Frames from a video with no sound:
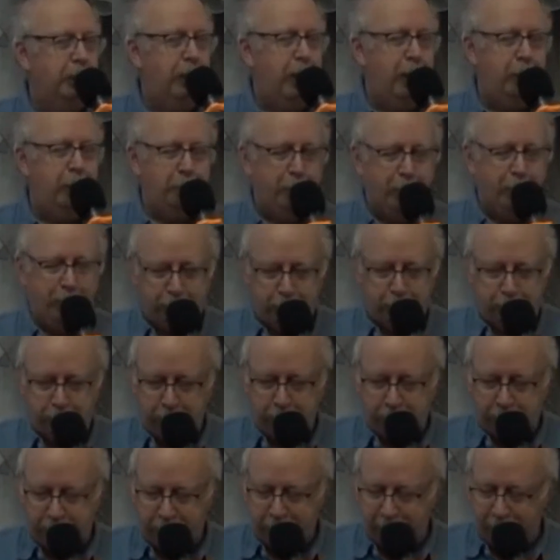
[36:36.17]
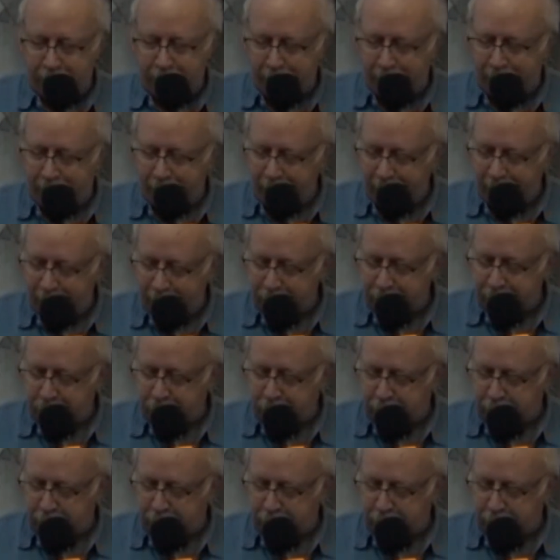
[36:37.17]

God bless you today. The